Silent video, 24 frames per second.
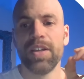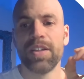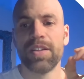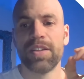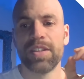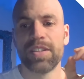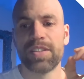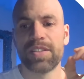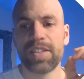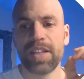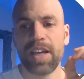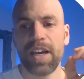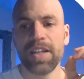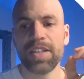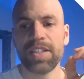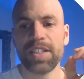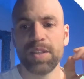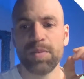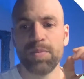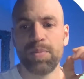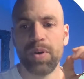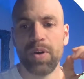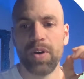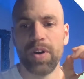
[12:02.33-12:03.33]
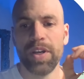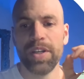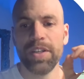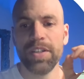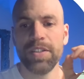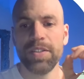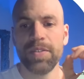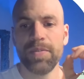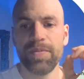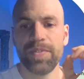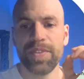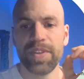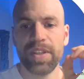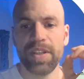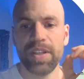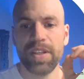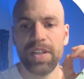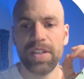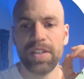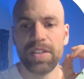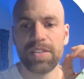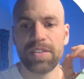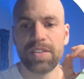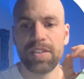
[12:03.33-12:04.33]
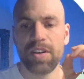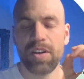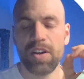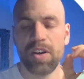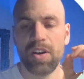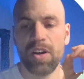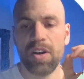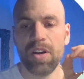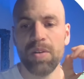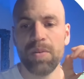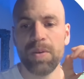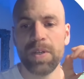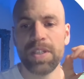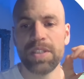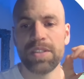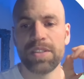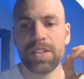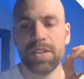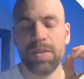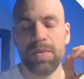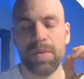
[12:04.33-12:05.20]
the starting point is always a